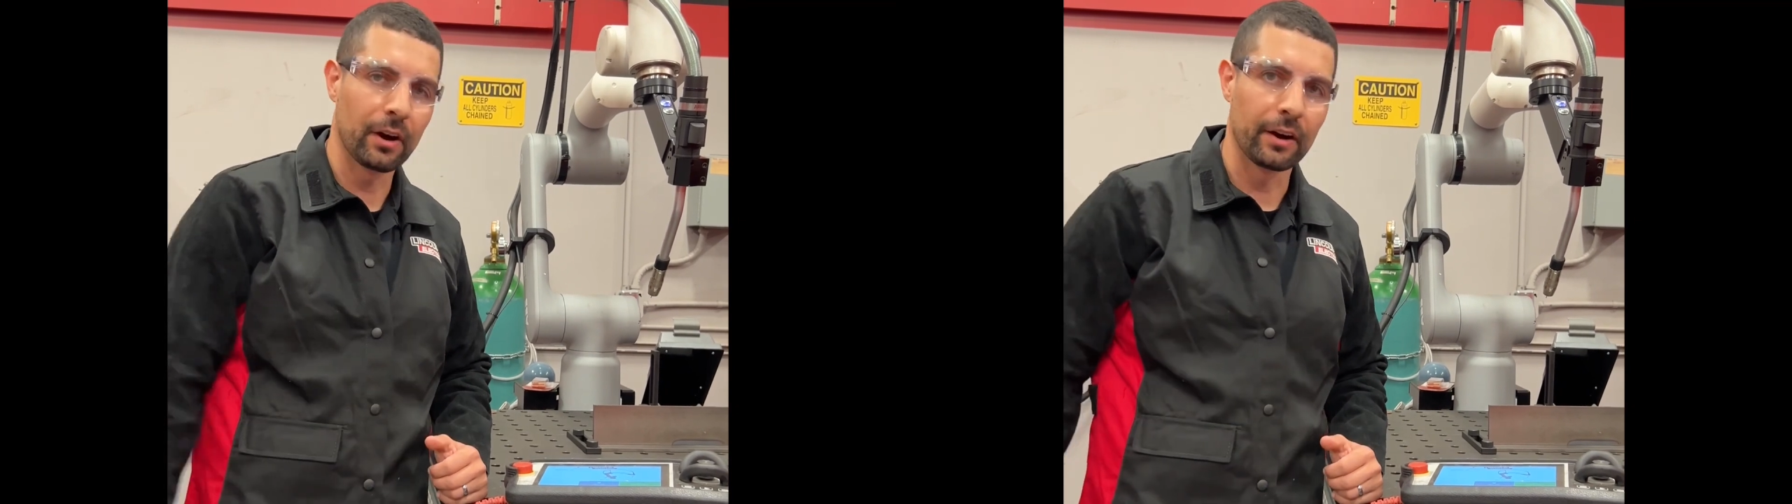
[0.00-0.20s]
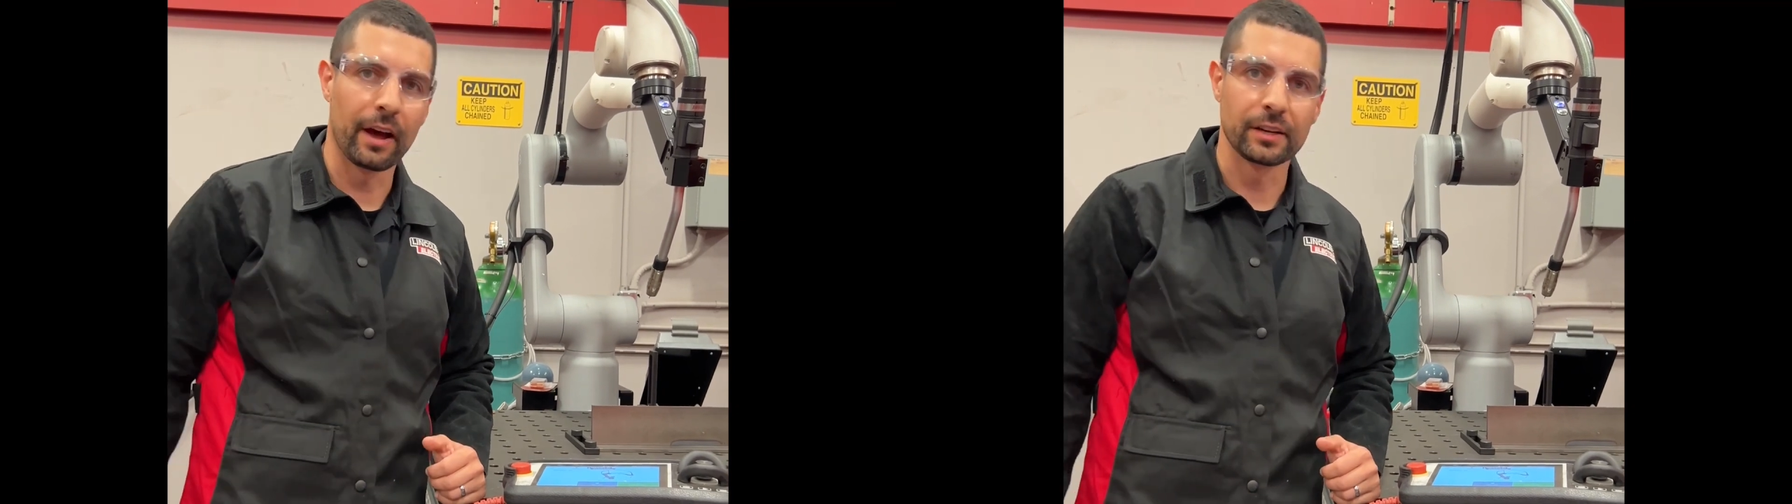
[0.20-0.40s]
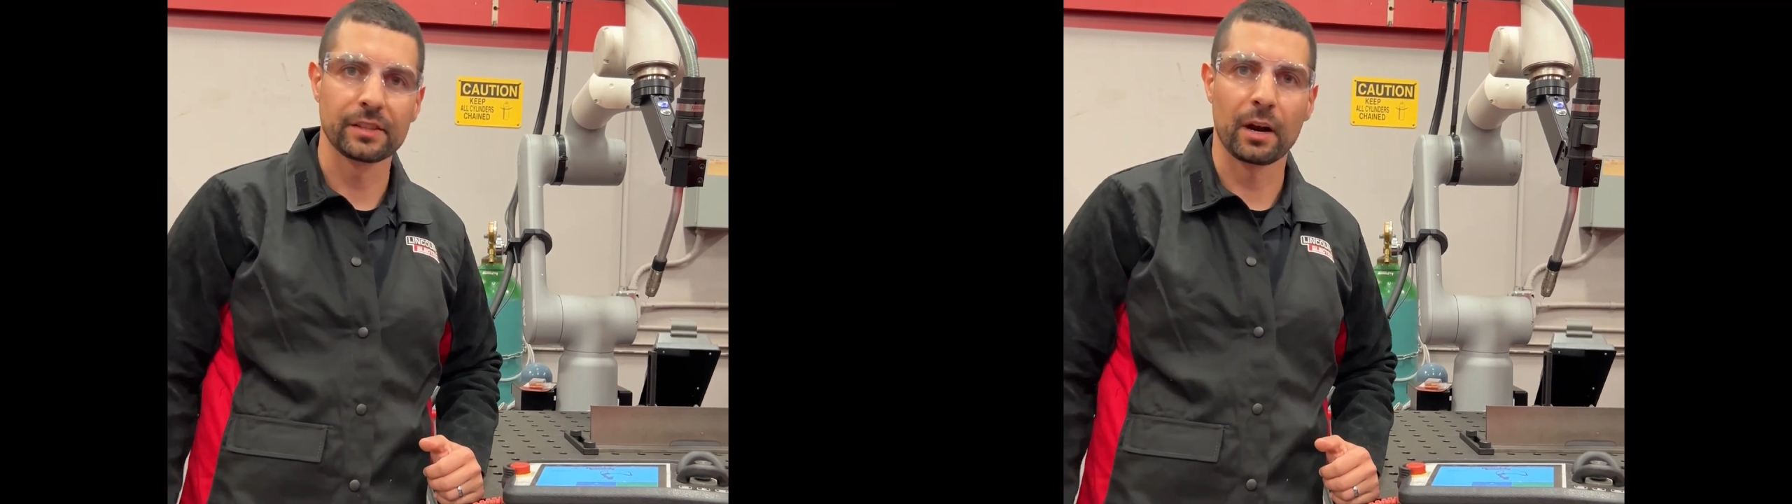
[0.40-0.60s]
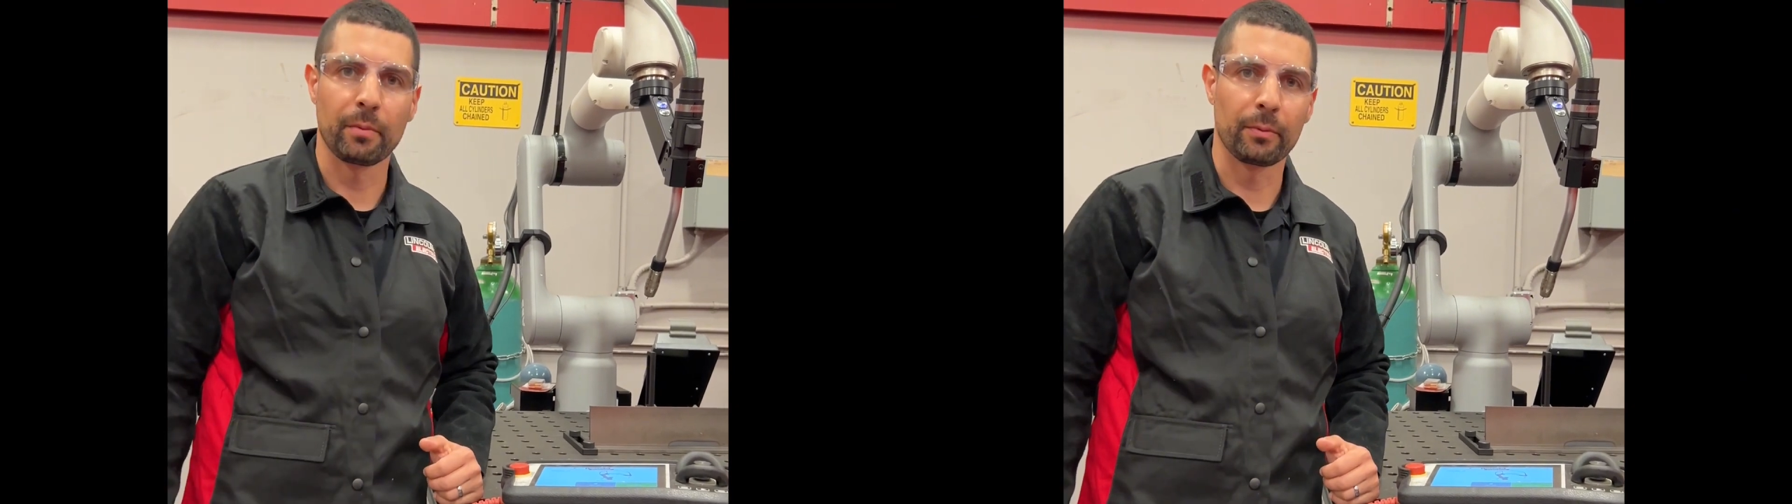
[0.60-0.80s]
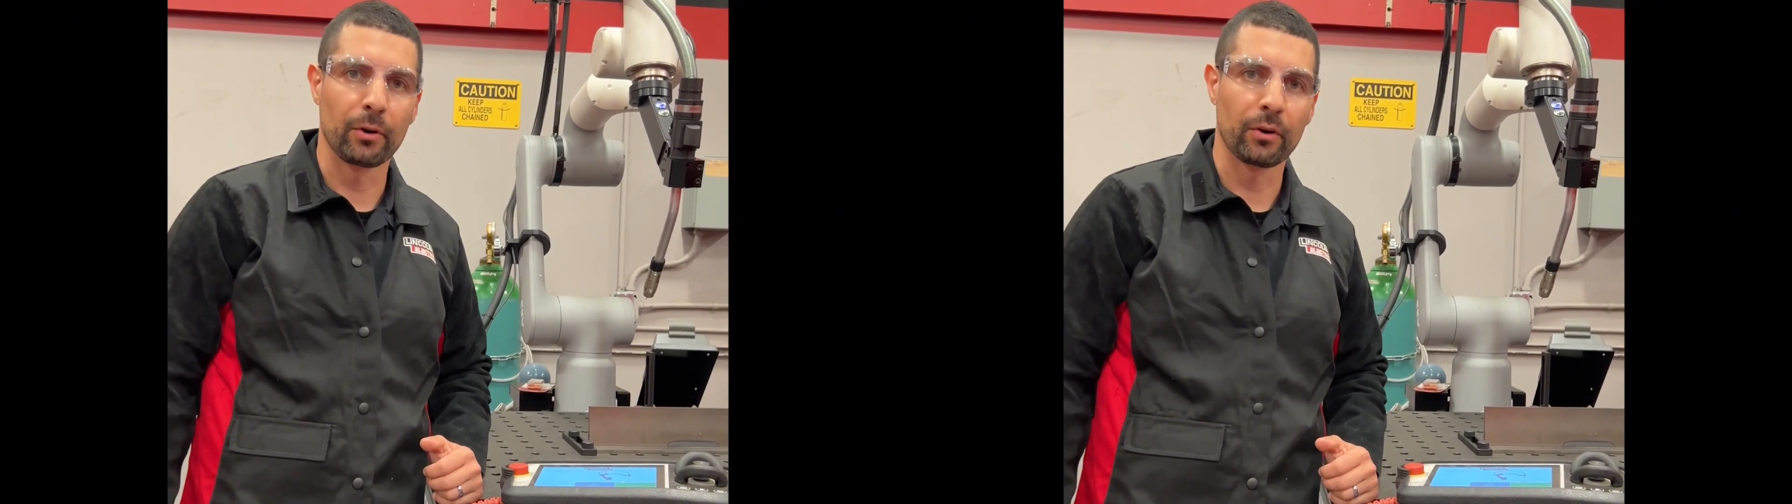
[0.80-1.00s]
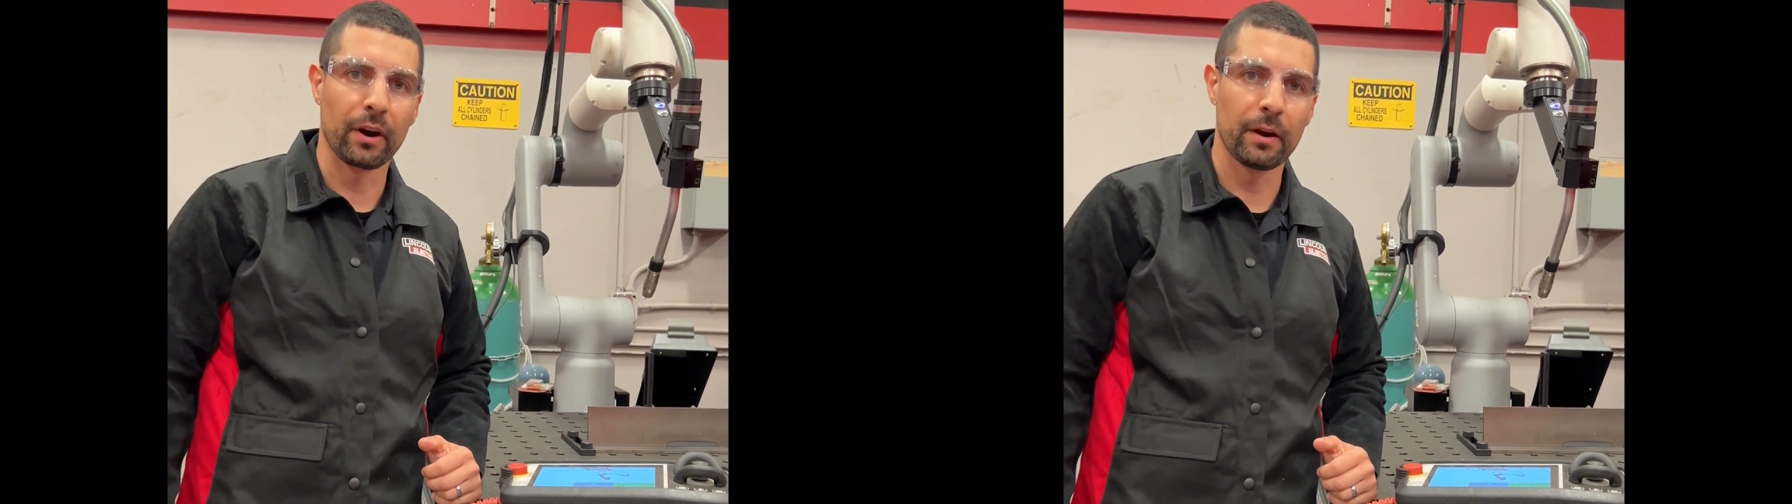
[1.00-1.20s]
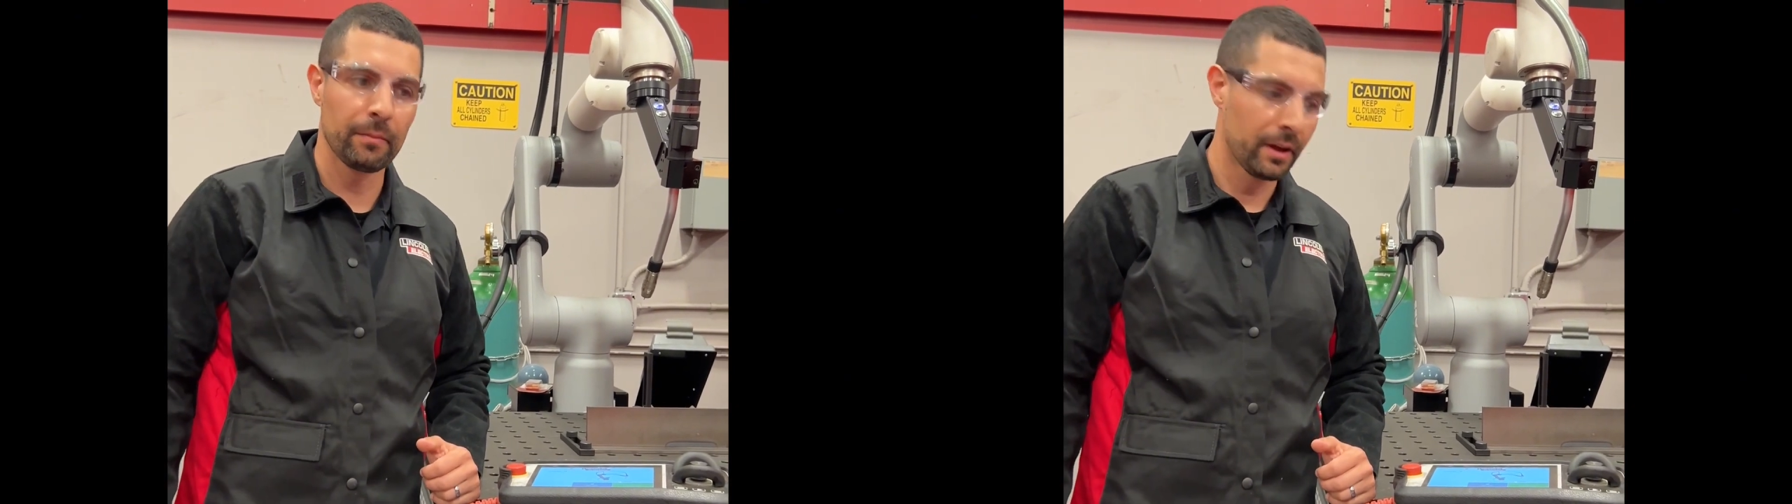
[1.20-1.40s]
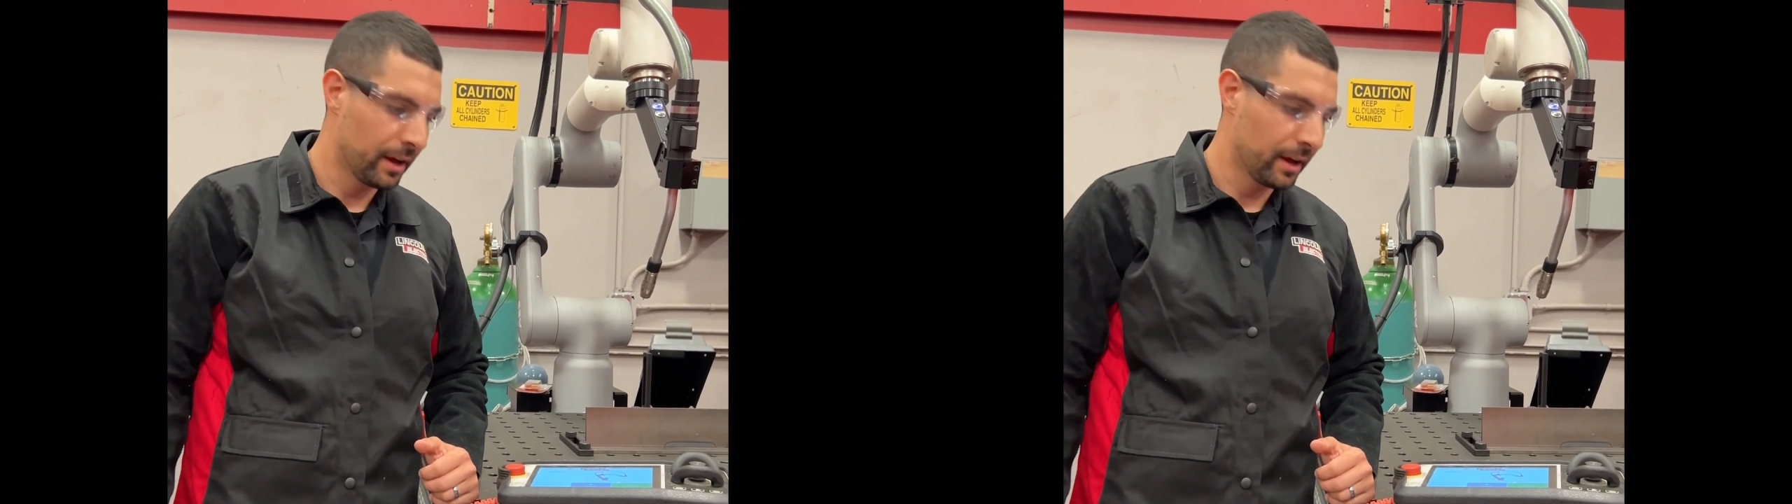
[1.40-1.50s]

on how to set up a program,